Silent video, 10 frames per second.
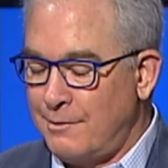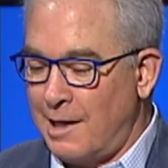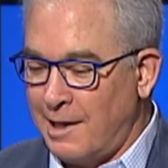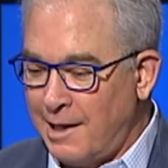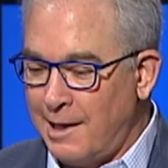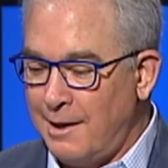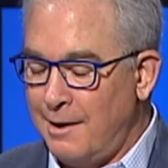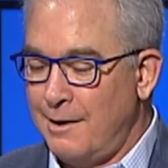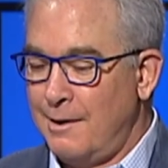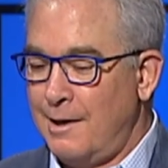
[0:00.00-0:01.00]
he
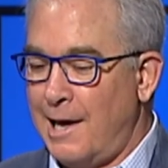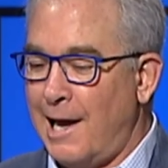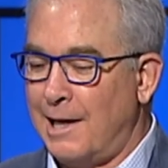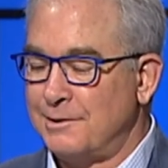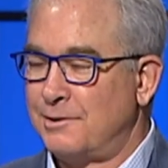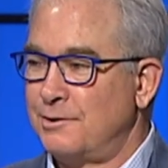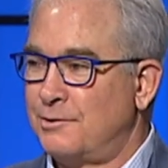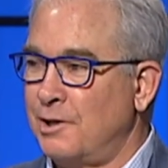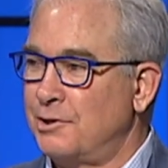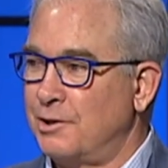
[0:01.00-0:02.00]
has
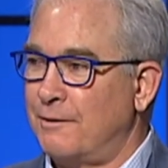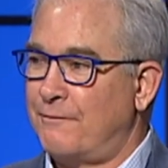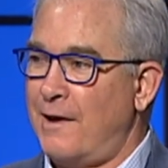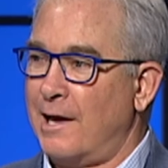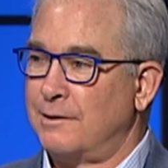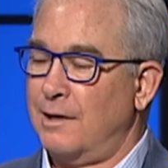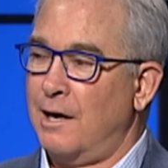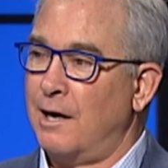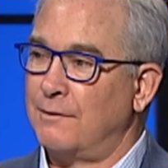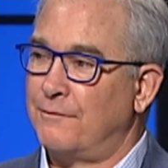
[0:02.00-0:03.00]
such an effect
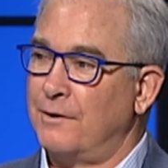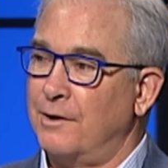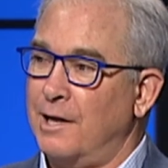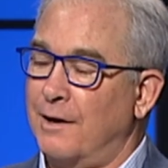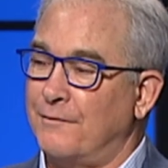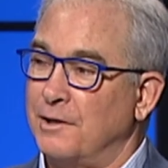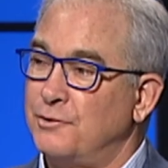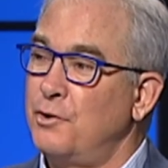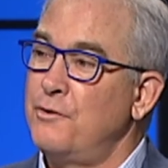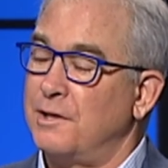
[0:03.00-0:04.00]
on Philadelphia
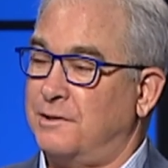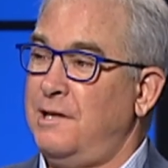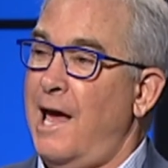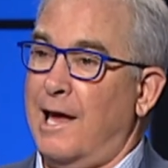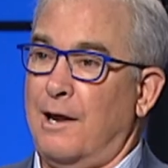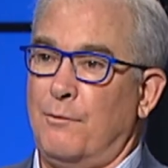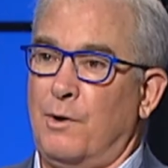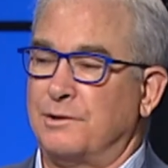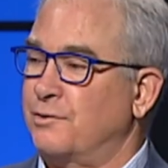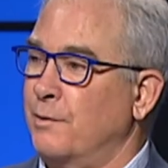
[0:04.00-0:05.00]
to this day.
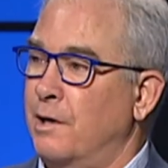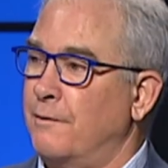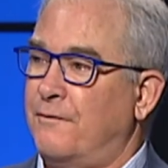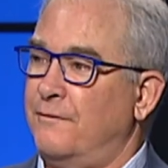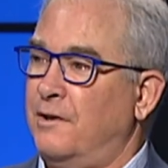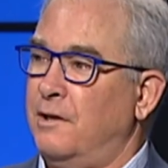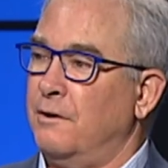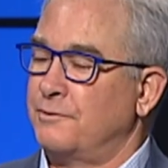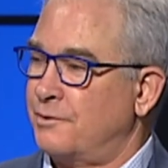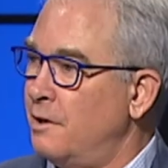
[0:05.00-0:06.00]
What's 350
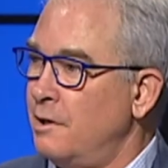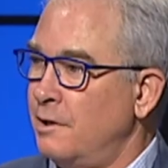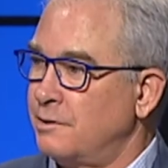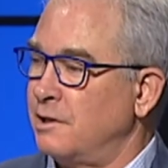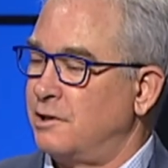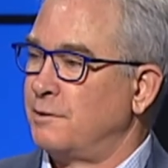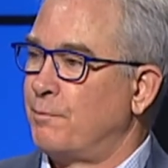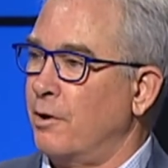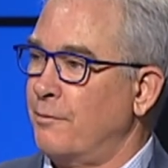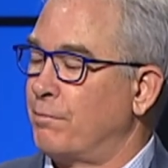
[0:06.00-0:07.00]
years since his
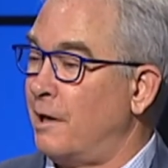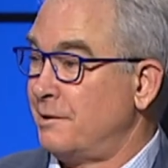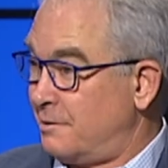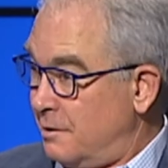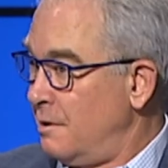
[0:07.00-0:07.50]
birth plus